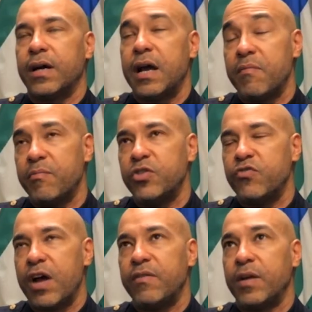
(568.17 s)
I remember
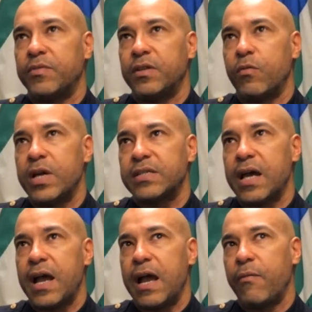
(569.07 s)
driving up to the West Side
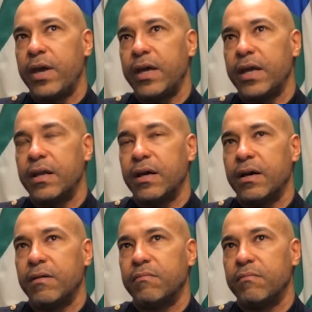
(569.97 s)
Highway and
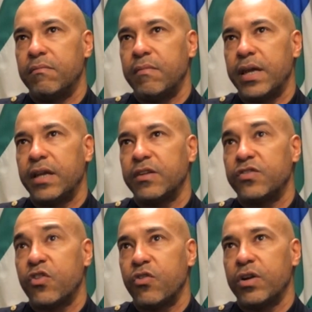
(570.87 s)
making a
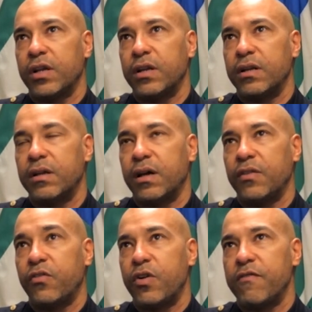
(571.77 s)
turn on
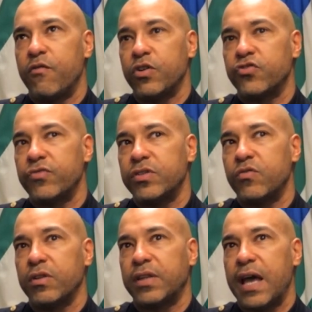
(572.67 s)
34th Street and
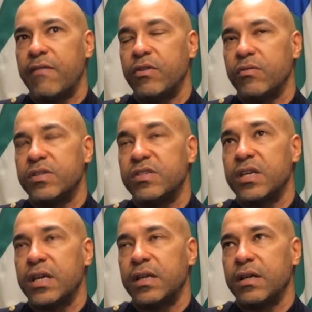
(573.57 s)
12th Avenue and
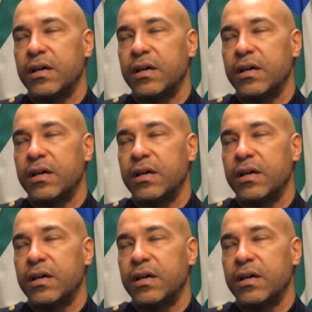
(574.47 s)
seeing